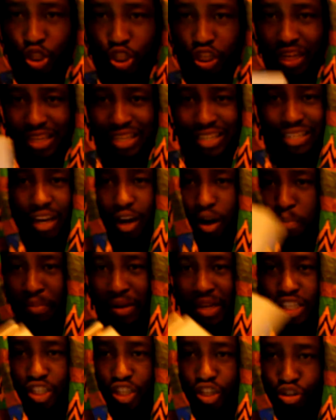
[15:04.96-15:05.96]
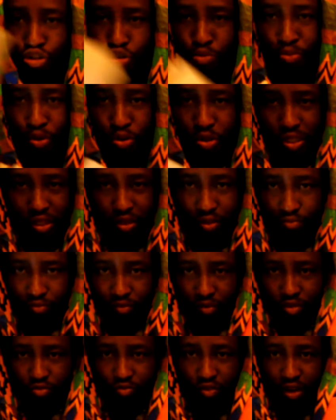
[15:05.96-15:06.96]
genes are being distributed,
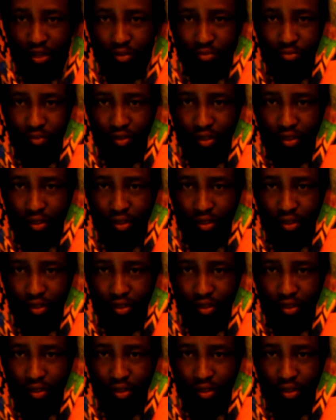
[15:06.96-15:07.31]
right?